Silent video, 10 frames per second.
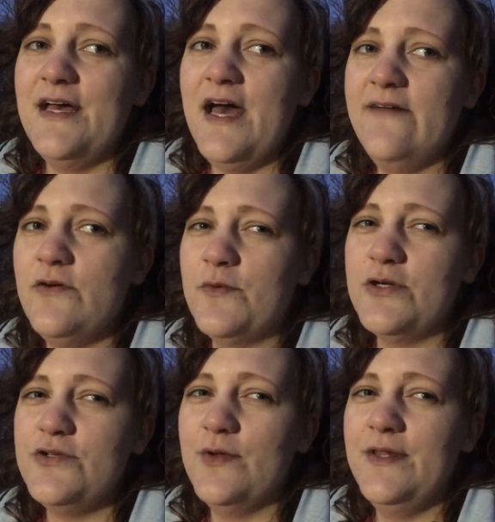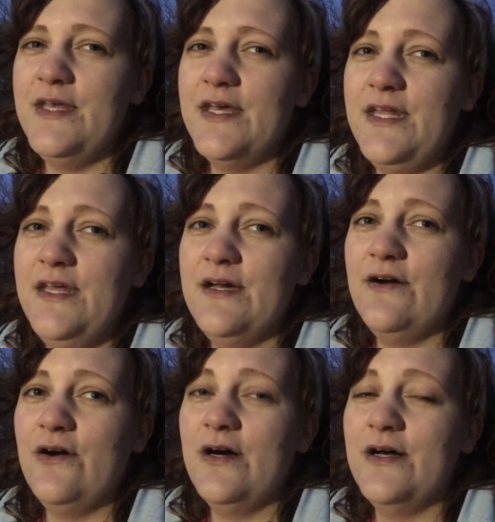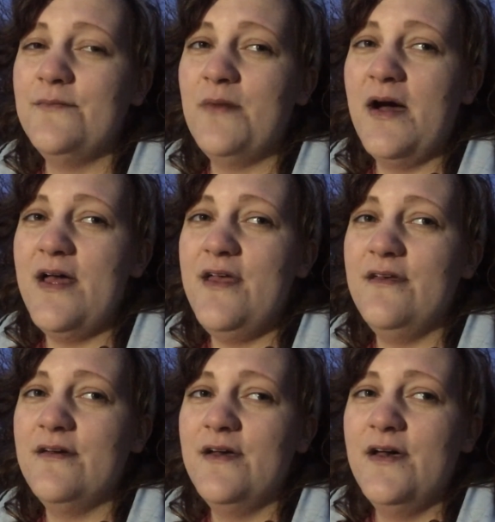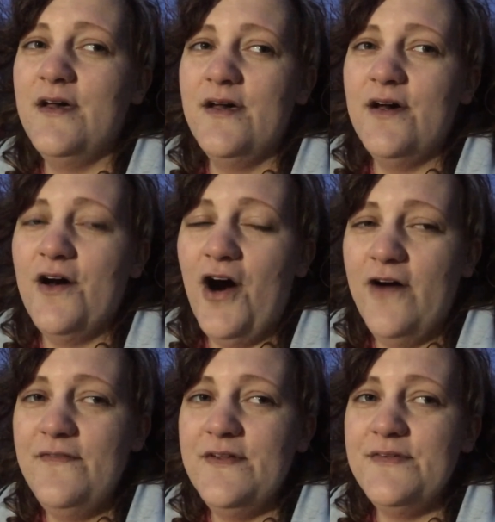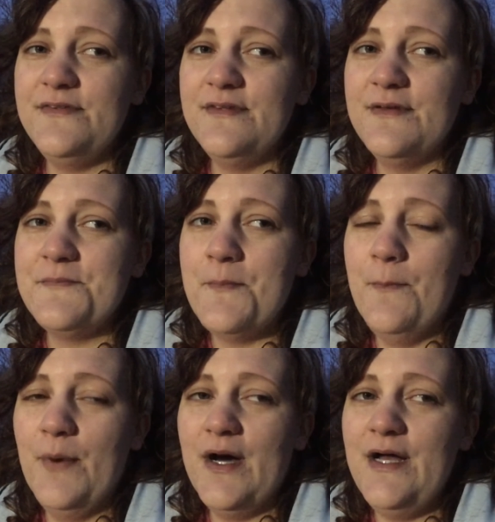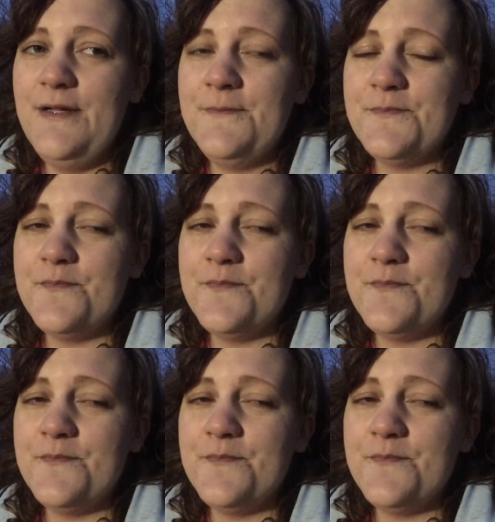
haven't worked really any on my office, but